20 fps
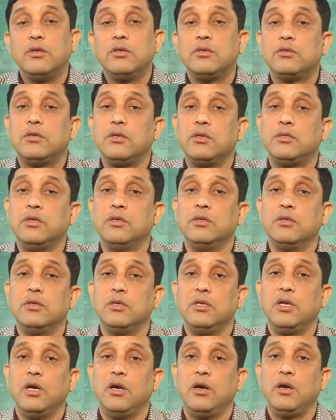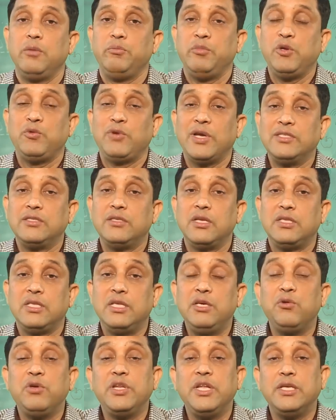certain you can say
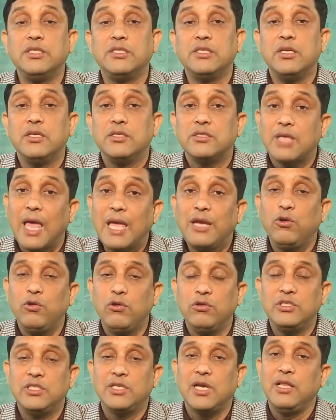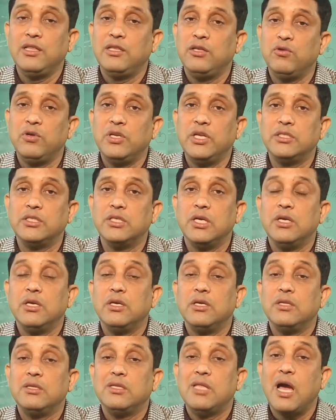theories, psychological theories
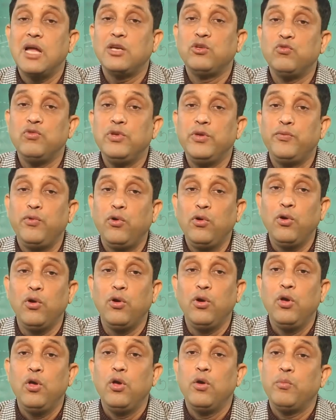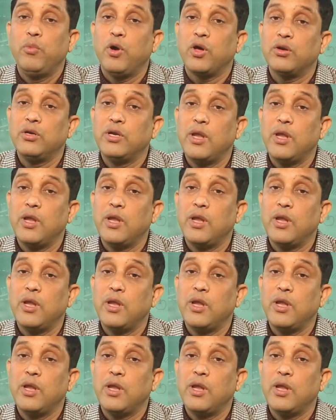that we follow for